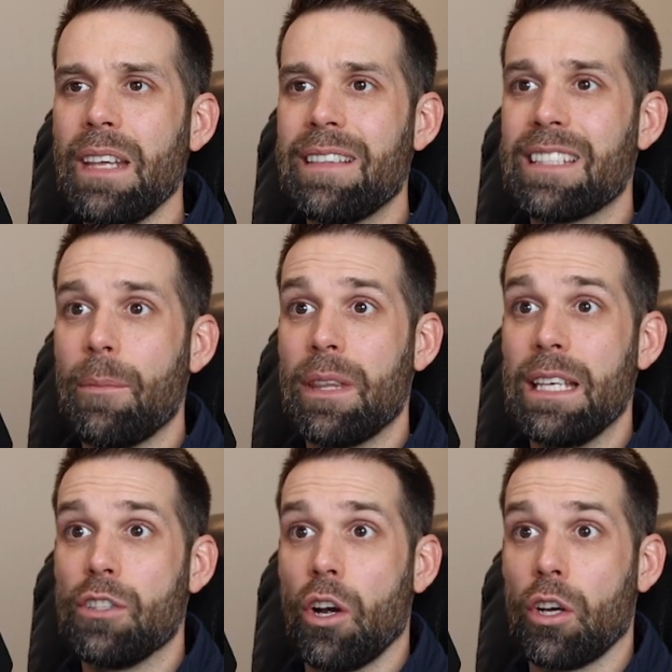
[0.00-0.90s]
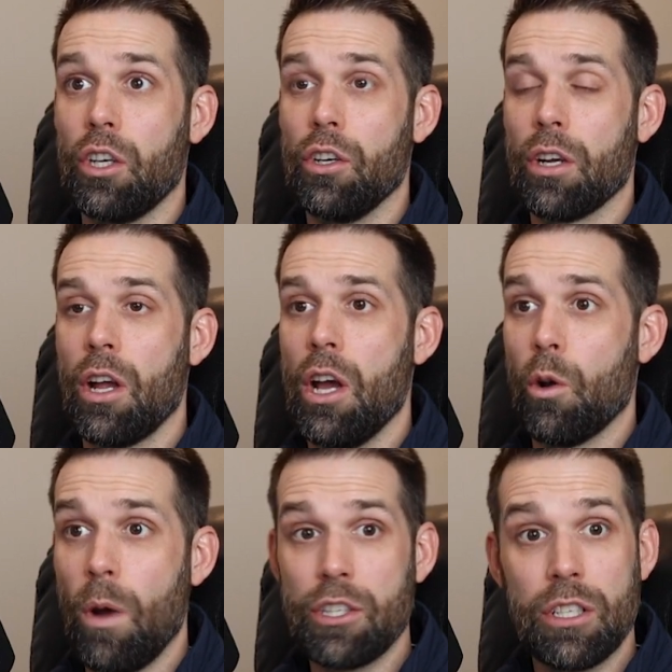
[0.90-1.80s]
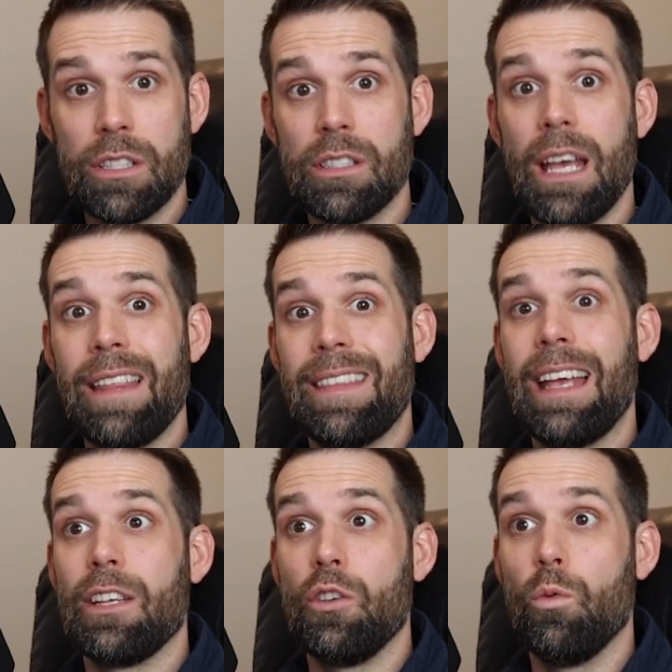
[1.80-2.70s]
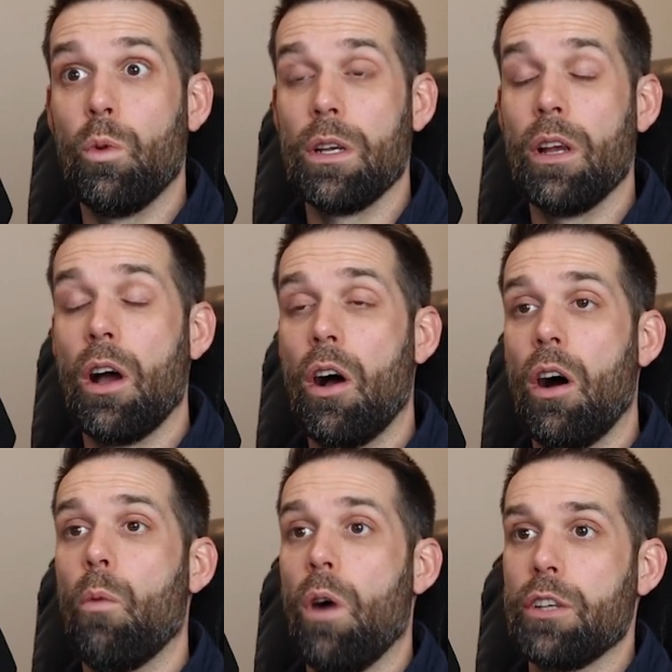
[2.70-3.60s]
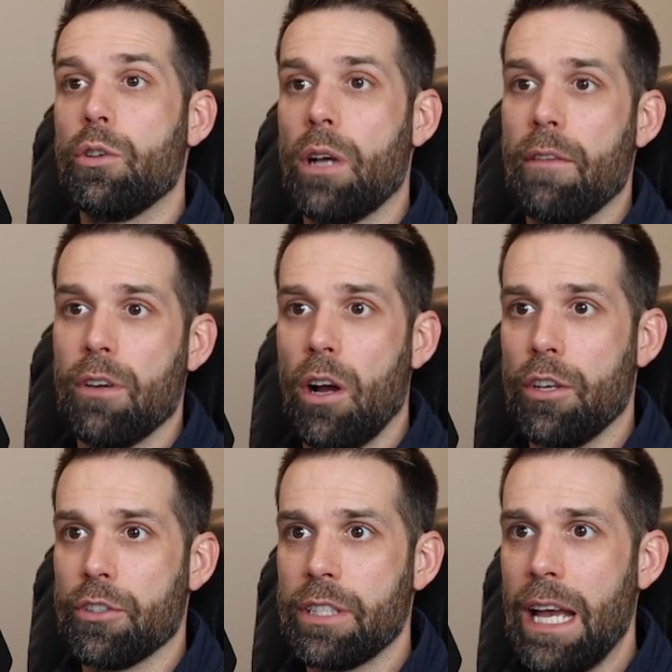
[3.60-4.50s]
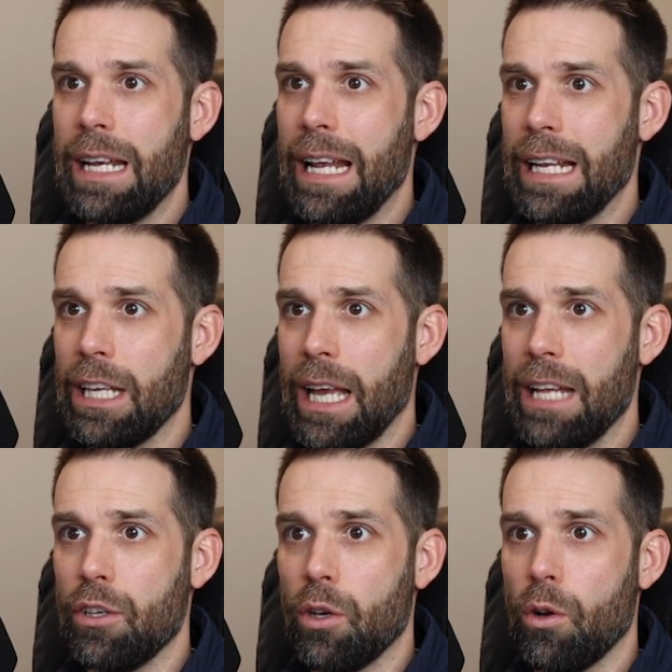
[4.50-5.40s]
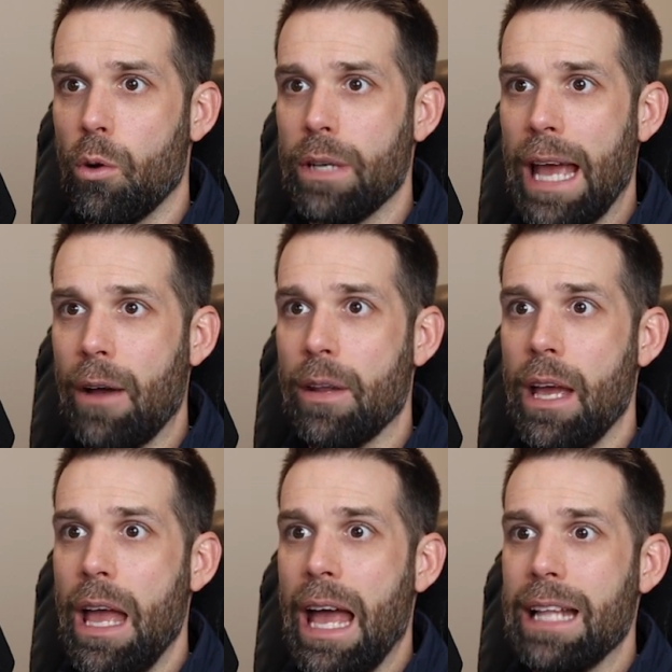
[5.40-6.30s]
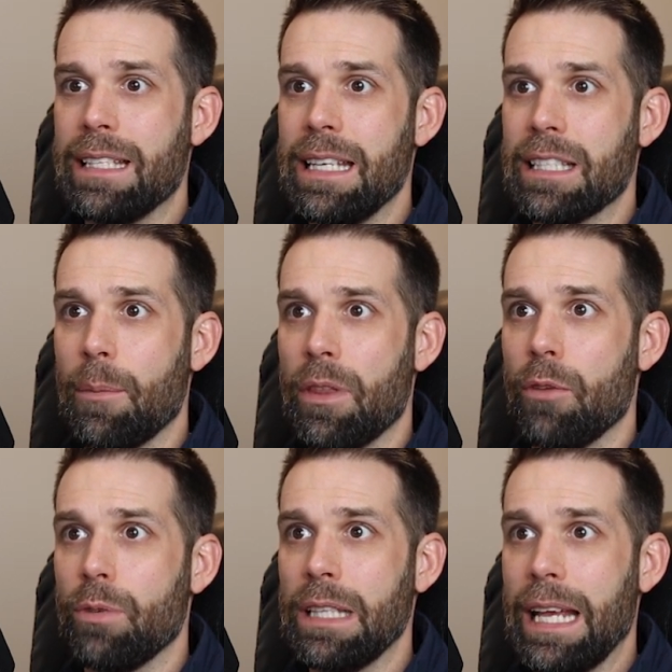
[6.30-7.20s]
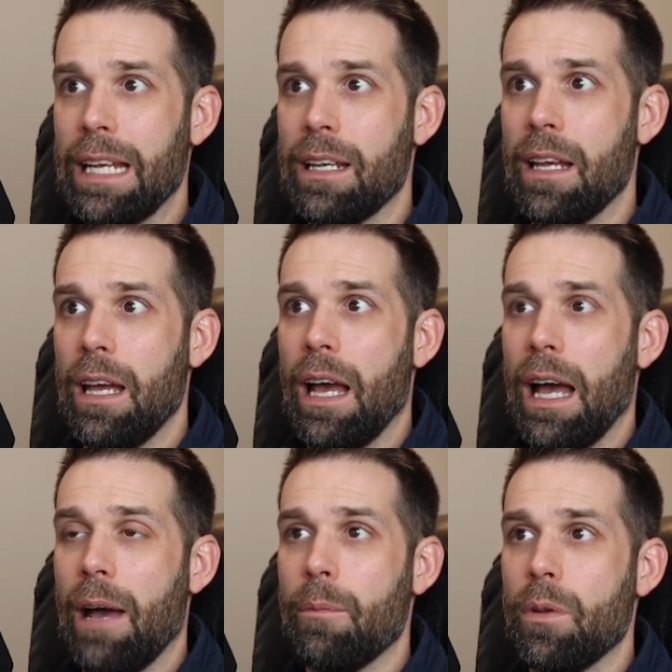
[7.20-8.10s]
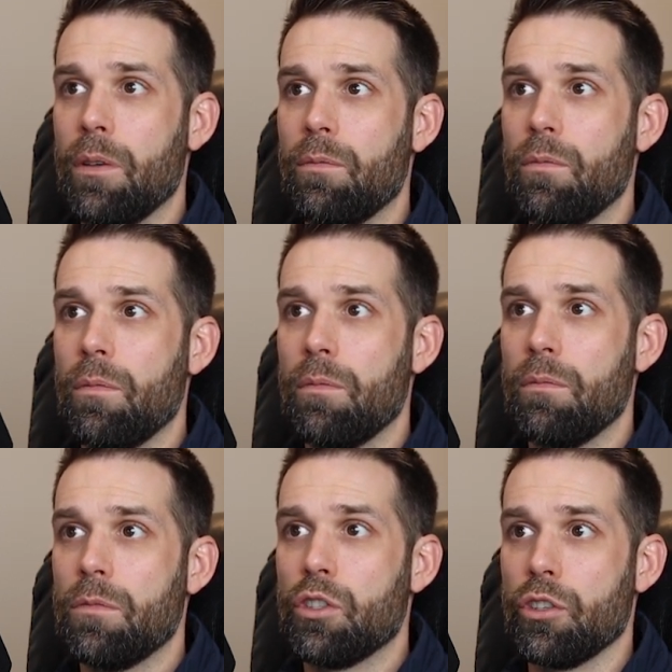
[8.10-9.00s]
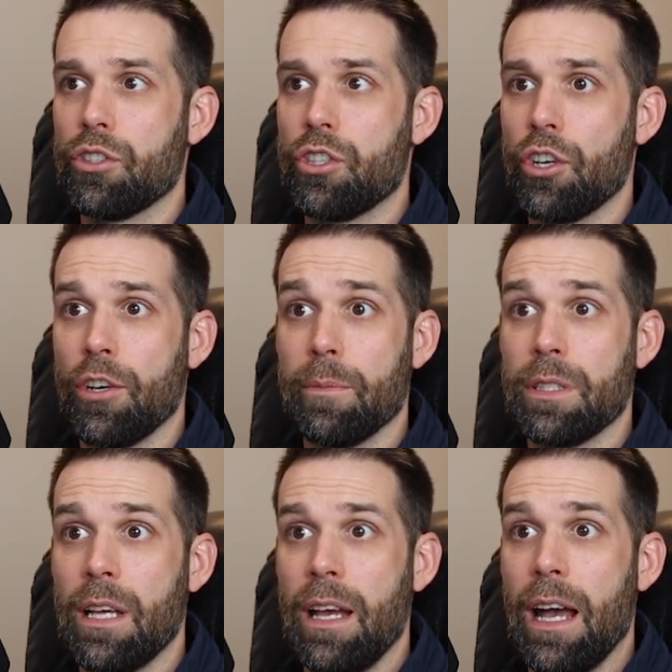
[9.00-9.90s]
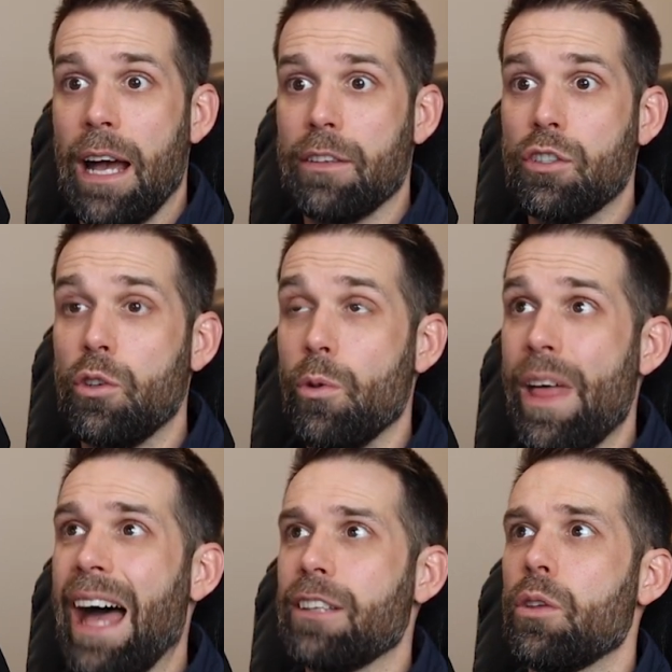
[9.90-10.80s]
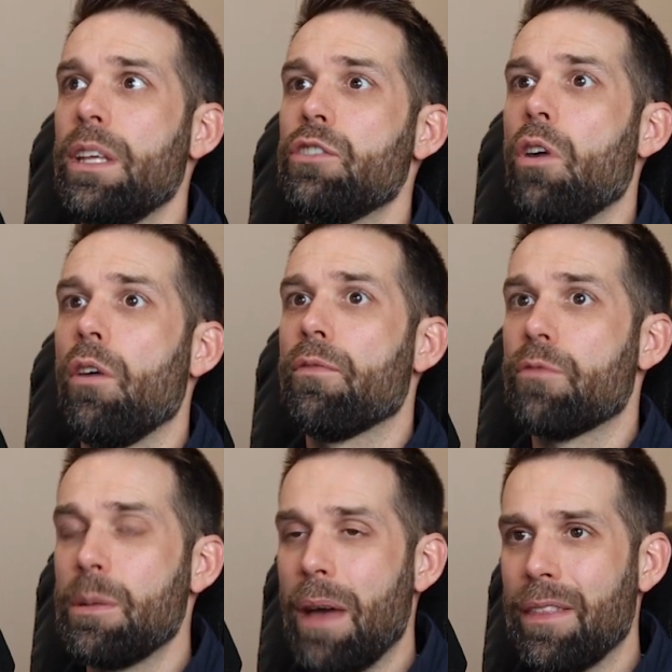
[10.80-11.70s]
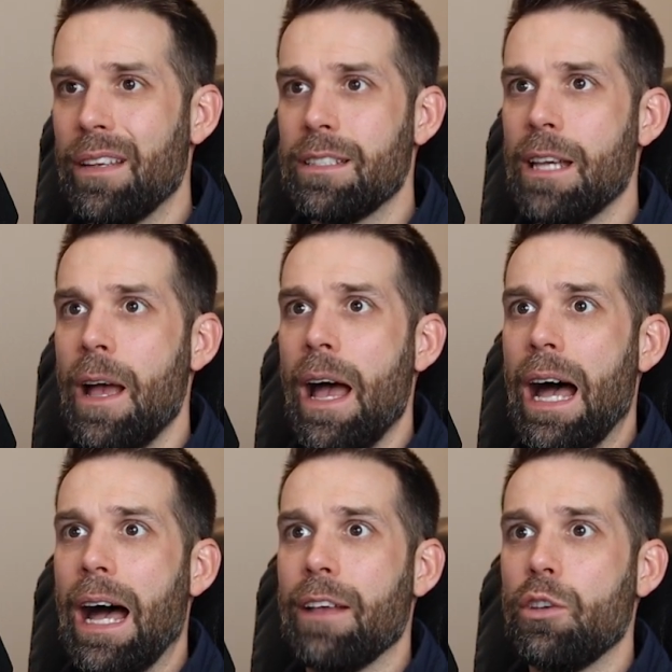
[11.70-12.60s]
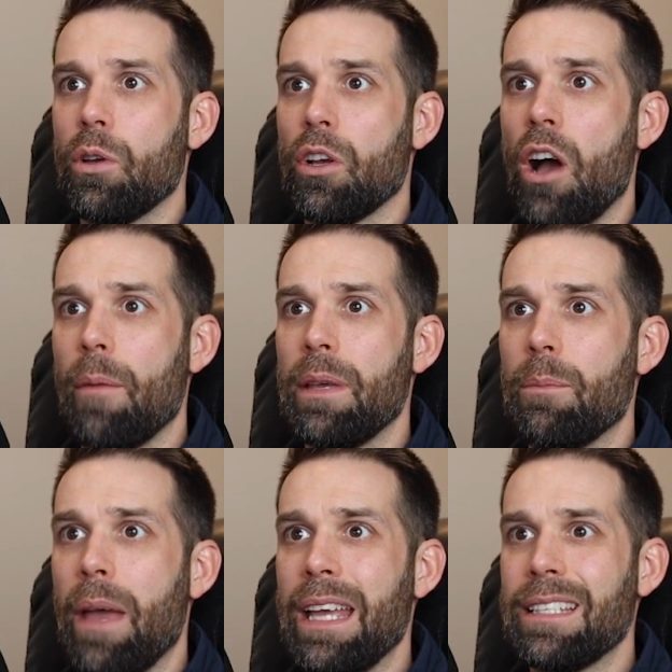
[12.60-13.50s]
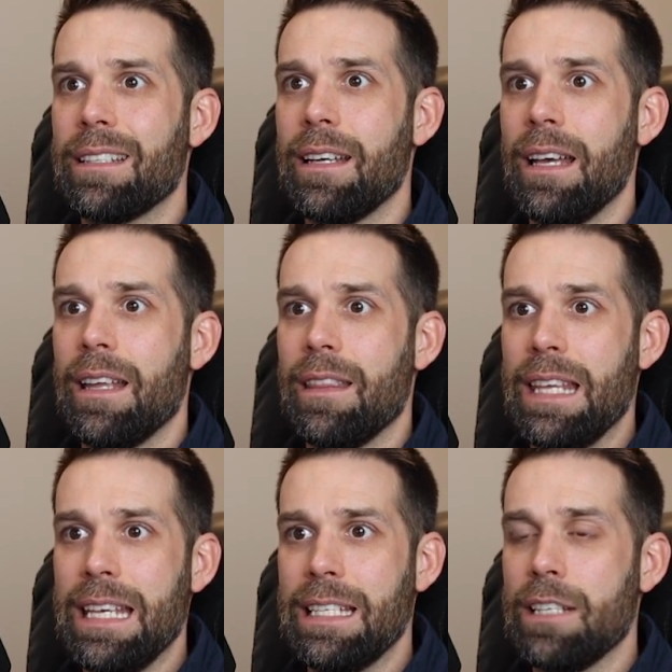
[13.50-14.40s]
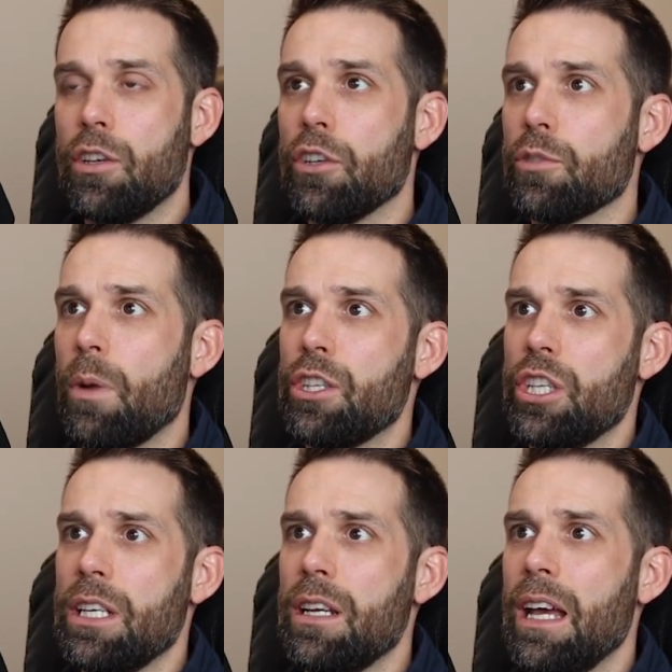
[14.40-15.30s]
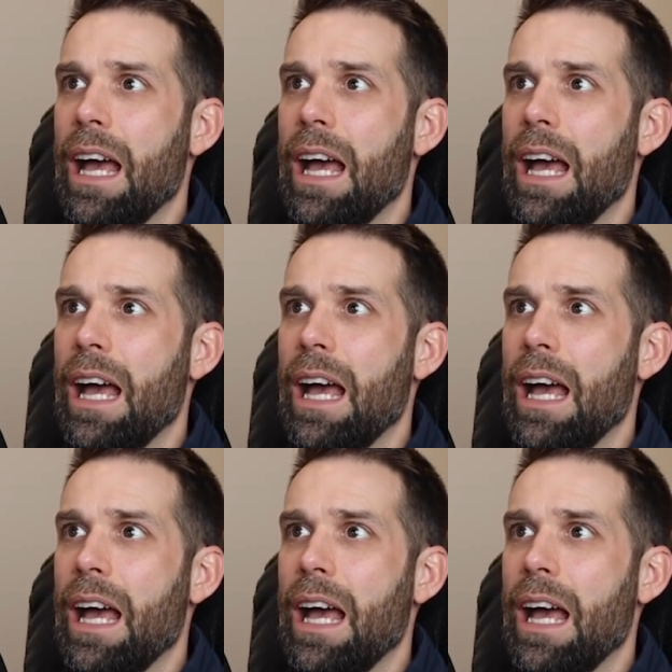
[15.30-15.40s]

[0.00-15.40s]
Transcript: some of these are good questions that you would want to cover on your site. And again, you can go down and see some of the related search terms to that. So these are all free methods. You can copy and paste these into your spreadsheet.